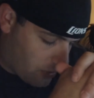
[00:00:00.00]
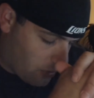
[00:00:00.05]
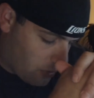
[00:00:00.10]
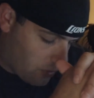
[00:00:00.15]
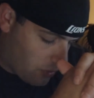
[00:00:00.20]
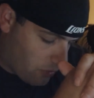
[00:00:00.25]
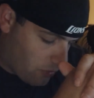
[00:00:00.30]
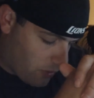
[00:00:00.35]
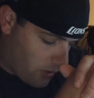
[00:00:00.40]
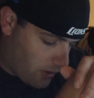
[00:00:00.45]
are
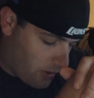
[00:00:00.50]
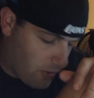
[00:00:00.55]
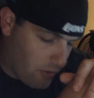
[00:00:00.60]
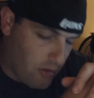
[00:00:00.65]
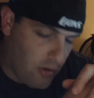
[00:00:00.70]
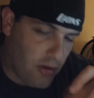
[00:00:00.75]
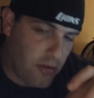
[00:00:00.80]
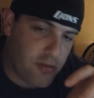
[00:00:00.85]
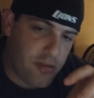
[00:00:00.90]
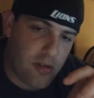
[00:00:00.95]
2-3, and
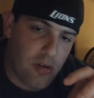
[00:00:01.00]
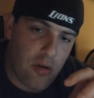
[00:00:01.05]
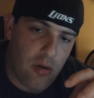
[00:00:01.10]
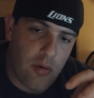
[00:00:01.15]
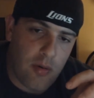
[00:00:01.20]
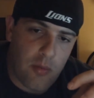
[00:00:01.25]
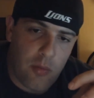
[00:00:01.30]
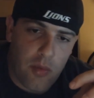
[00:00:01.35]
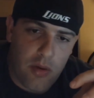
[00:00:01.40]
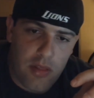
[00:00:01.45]
they're also
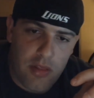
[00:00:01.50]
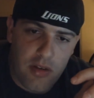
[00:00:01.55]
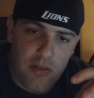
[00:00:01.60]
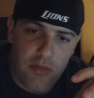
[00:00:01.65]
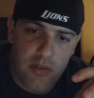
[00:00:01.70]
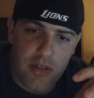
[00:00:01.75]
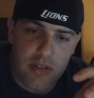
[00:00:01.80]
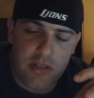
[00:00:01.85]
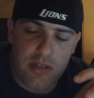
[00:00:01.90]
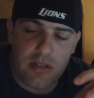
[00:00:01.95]
0-1 in the
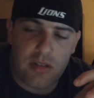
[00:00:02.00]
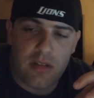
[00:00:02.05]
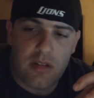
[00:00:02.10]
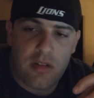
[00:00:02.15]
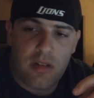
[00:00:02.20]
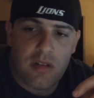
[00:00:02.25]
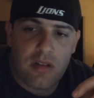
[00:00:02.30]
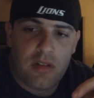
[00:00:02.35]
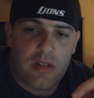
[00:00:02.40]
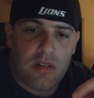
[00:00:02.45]
division.
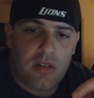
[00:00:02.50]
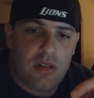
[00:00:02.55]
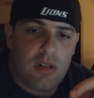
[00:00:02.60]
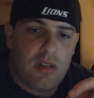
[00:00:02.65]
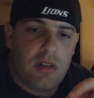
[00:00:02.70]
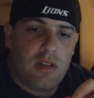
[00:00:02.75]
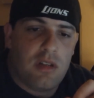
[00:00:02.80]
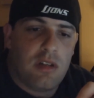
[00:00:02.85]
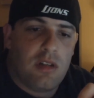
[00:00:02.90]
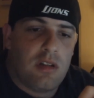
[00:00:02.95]

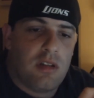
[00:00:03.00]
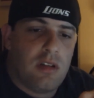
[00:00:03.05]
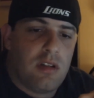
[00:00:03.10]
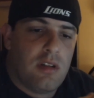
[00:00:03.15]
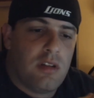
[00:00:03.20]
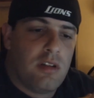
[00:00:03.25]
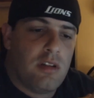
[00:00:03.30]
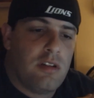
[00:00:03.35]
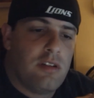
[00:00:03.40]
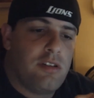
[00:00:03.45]

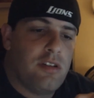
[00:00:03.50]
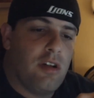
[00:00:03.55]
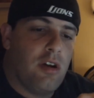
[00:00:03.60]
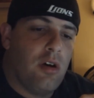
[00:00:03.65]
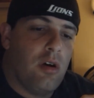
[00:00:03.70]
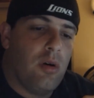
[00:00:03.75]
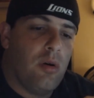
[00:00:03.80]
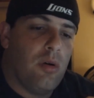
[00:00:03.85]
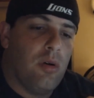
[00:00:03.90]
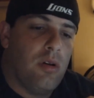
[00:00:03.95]

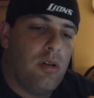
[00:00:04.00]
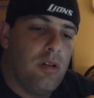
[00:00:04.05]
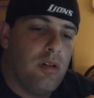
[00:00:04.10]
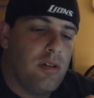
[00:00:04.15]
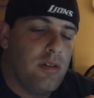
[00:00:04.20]
So,